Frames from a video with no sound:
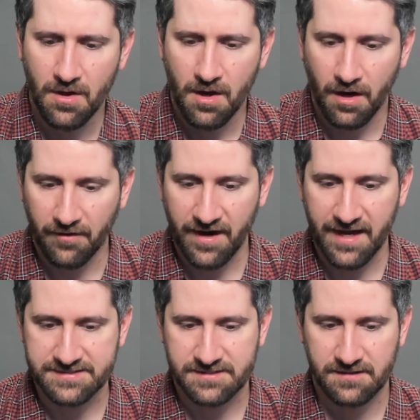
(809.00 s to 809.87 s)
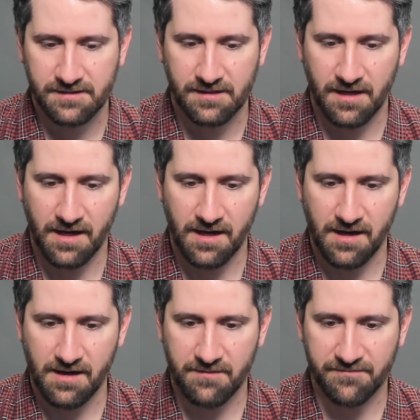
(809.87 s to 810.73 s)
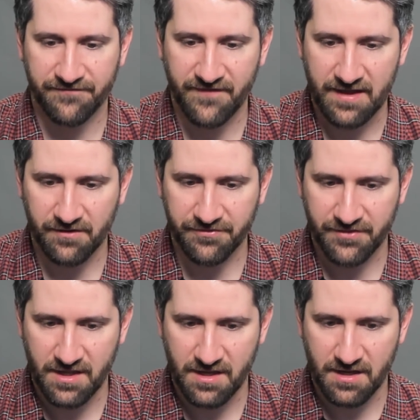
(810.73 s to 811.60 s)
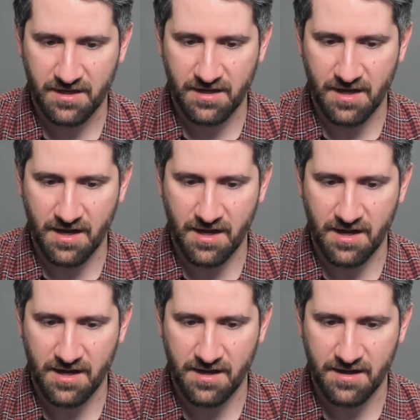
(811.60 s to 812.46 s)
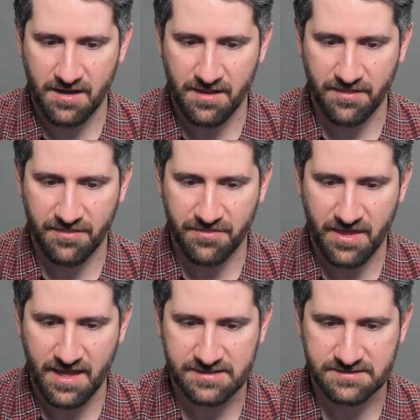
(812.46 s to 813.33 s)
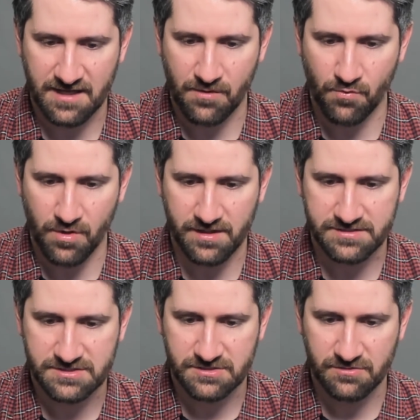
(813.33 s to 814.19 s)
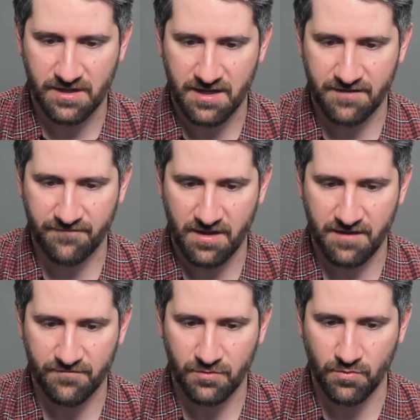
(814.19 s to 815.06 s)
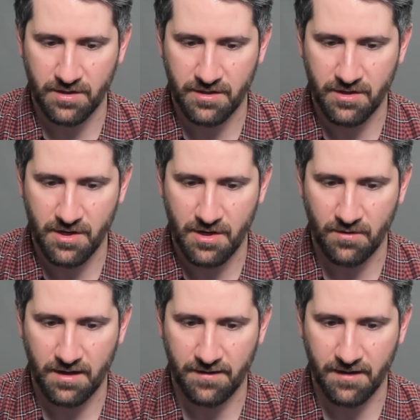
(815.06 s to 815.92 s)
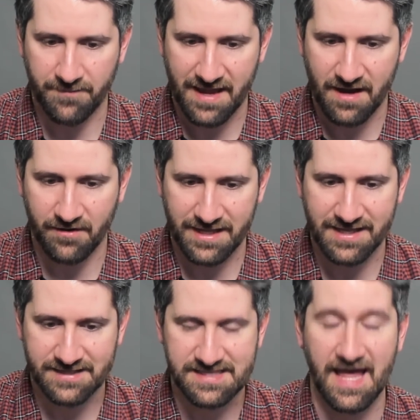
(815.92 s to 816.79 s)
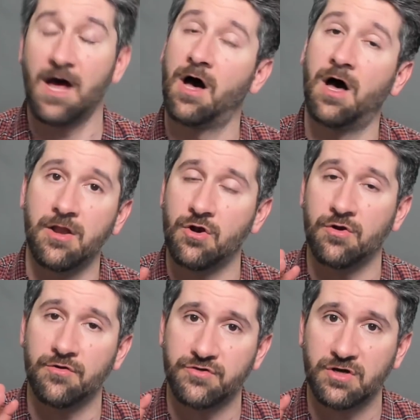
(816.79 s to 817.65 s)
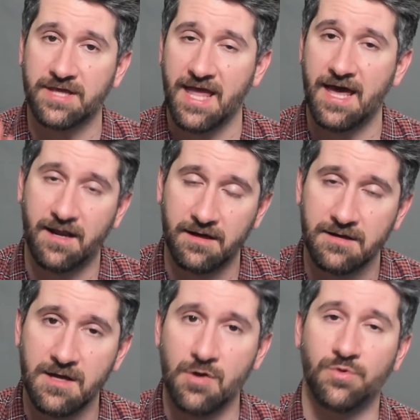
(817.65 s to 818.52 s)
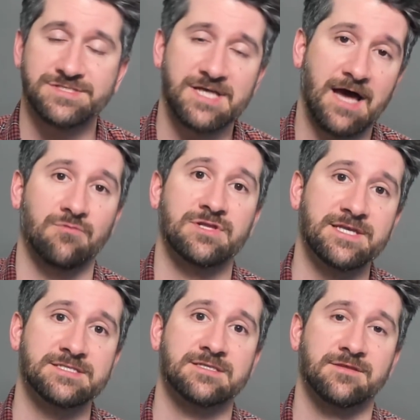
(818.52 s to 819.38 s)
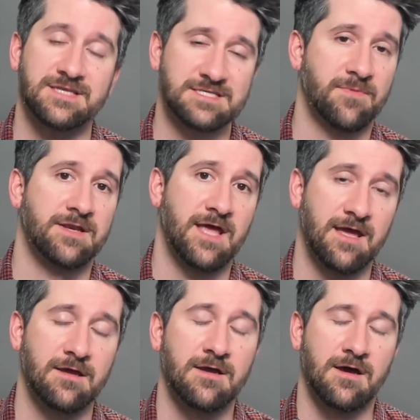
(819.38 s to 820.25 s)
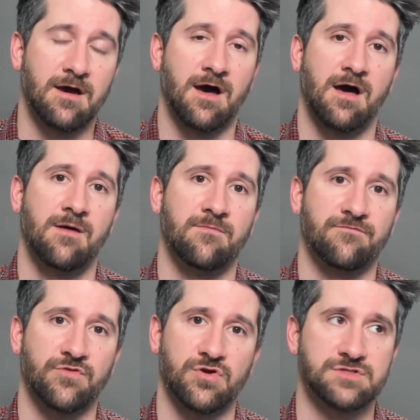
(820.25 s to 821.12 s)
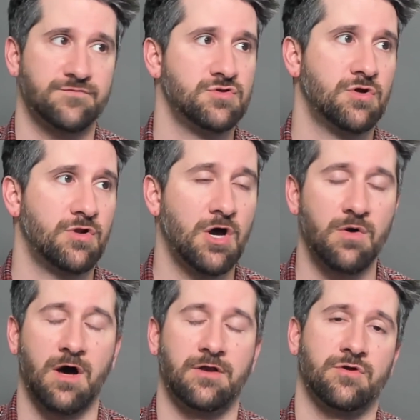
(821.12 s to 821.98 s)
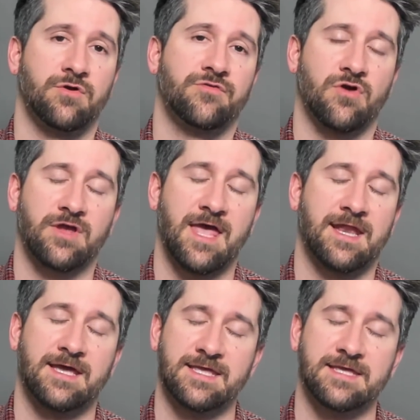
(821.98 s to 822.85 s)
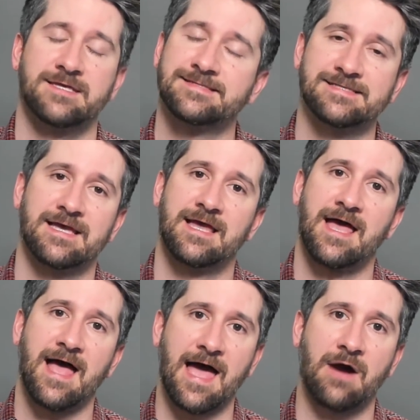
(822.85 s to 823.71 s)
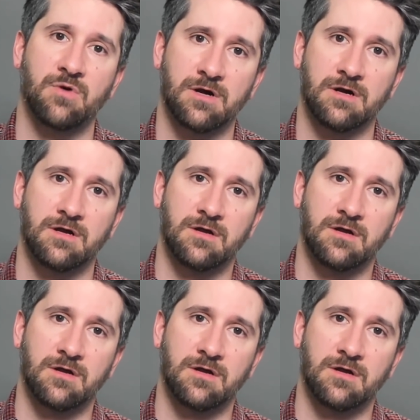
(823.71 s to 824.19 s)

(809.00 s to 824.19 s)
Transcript: All right, um, the final thing uh, that I want to have everyone know about is that Unearthed Arcana was not released this Monday. Um, for those of you who don't know, Unearthed Arcana is our